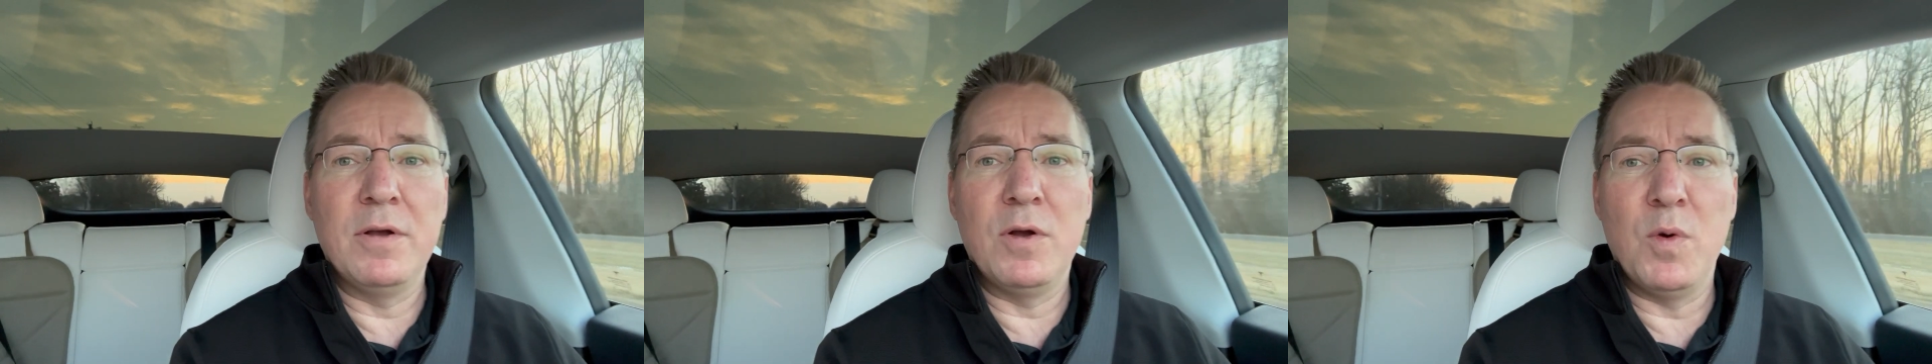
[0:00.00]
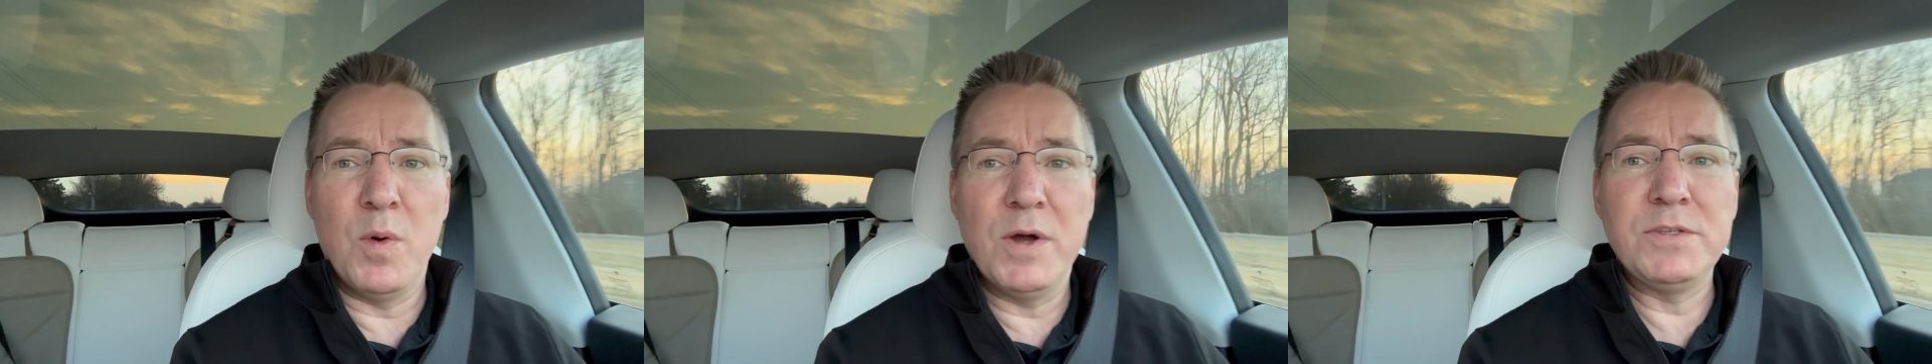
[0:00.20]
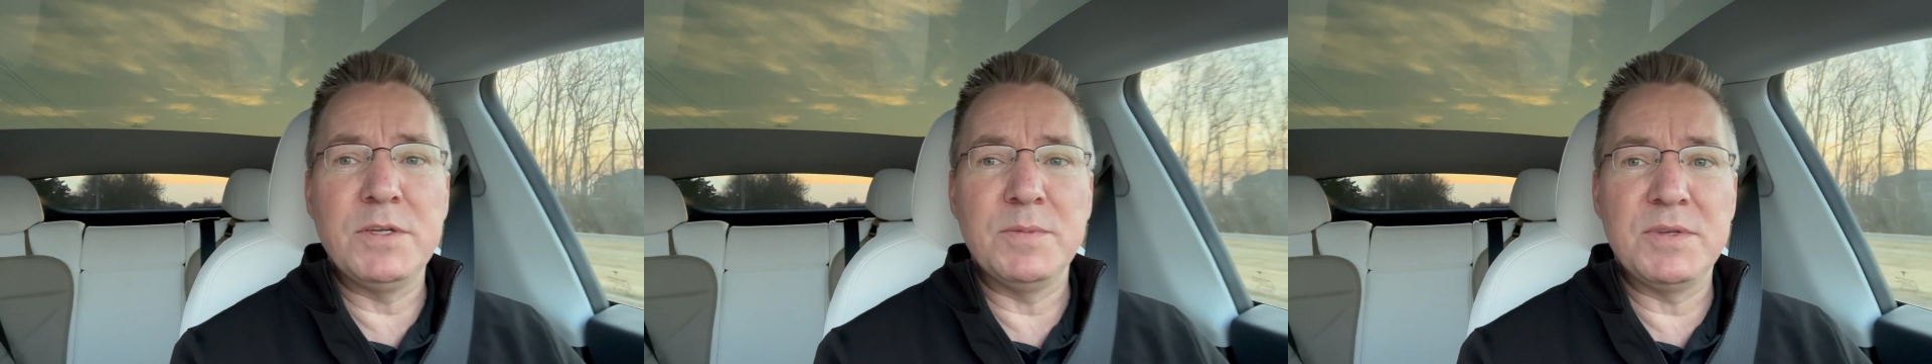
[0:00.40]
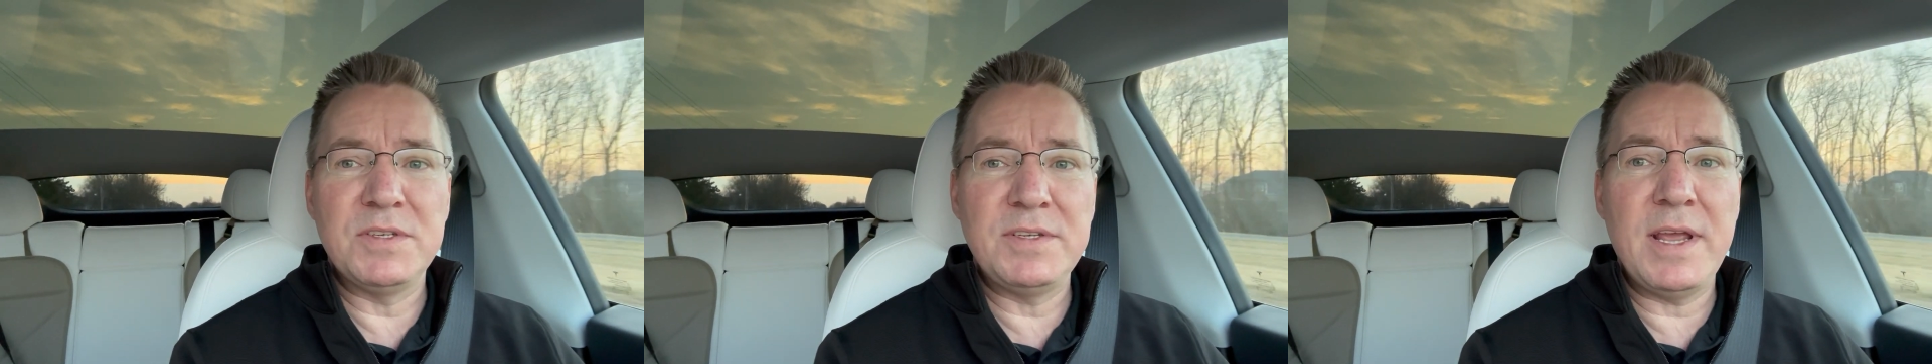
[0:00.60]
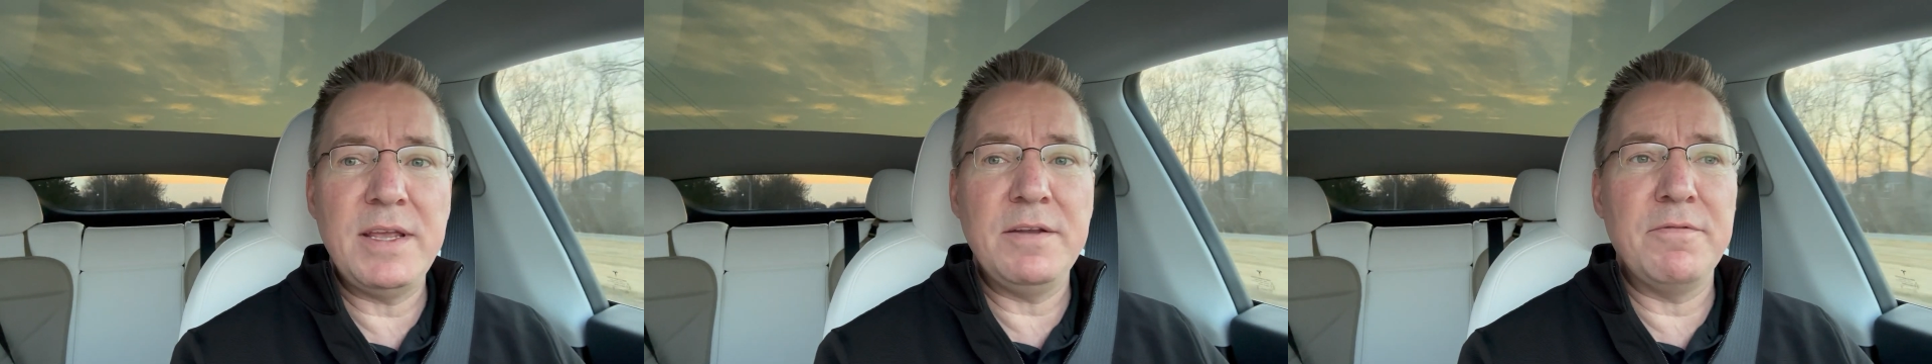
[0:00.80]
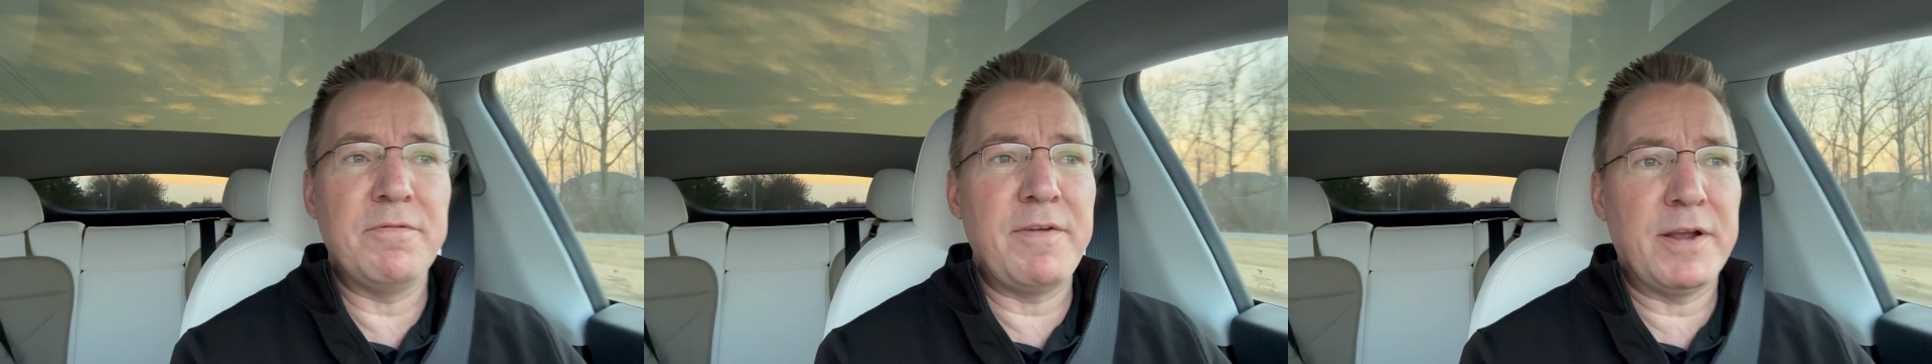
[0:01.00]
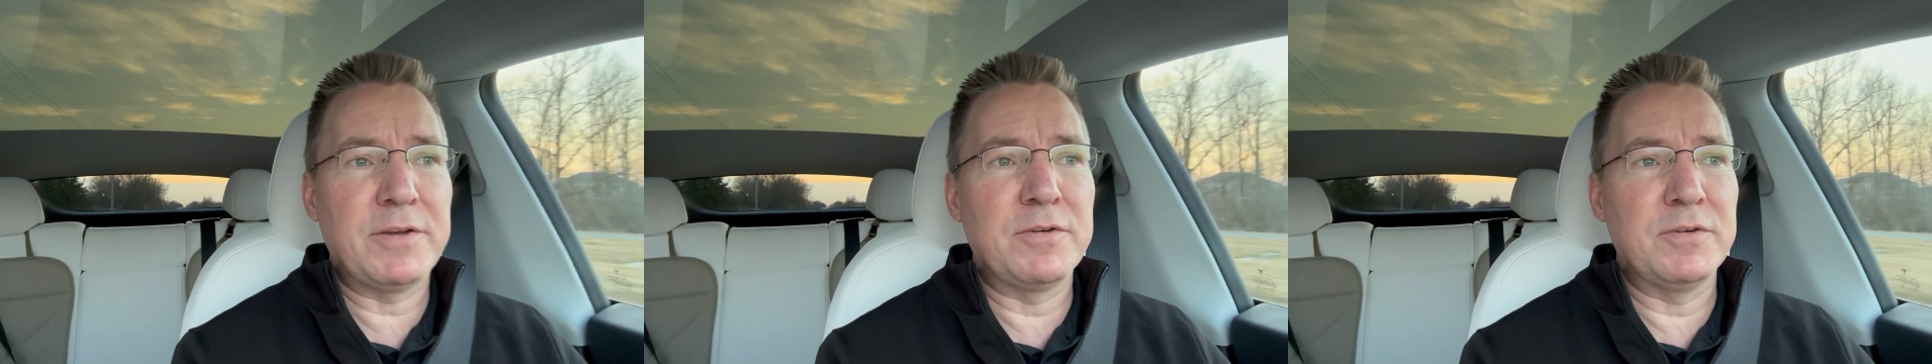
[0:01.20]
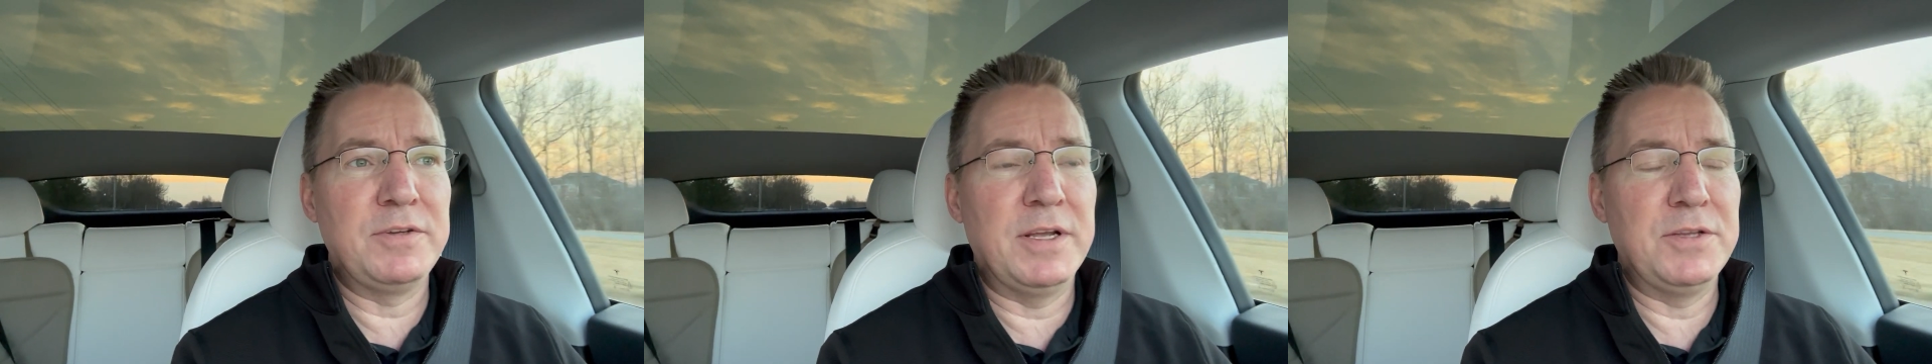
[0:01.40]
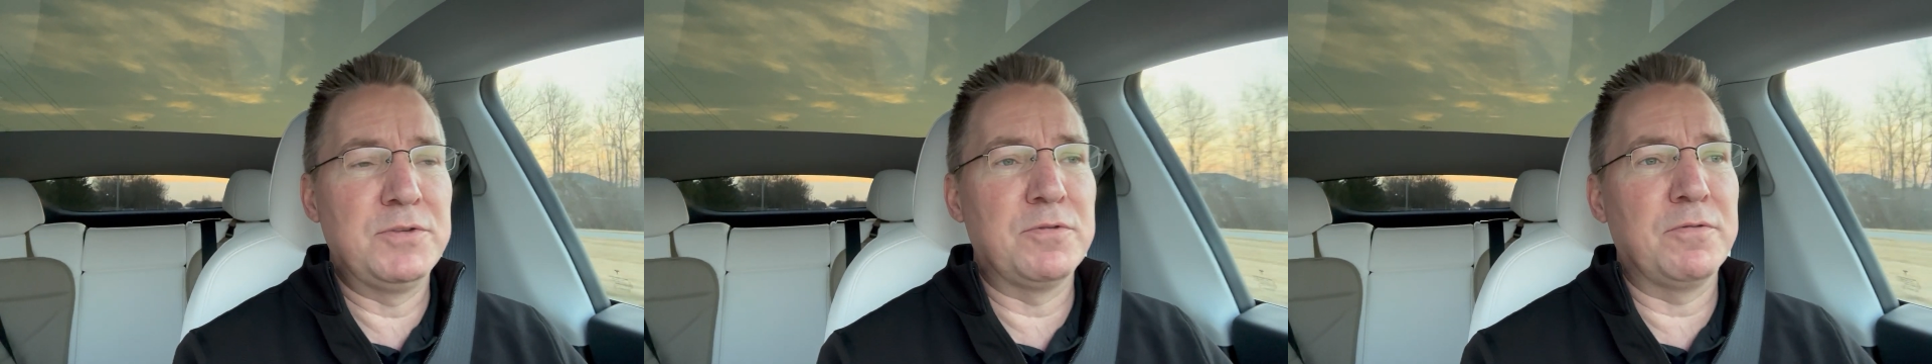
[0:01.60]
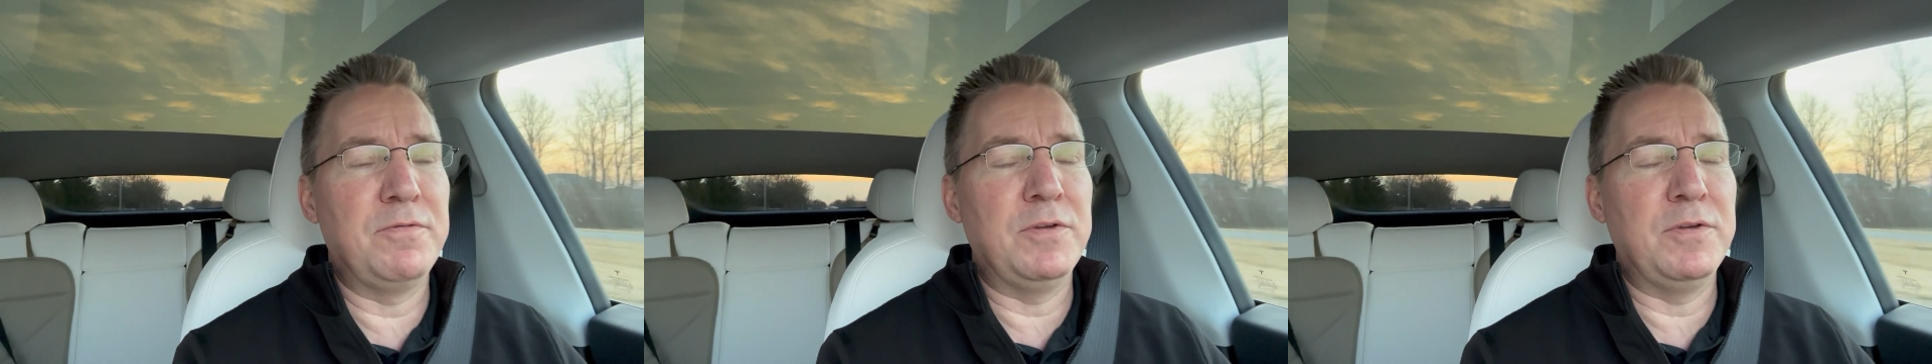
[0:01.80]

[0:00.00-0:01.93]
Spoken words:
quantum state vector tensor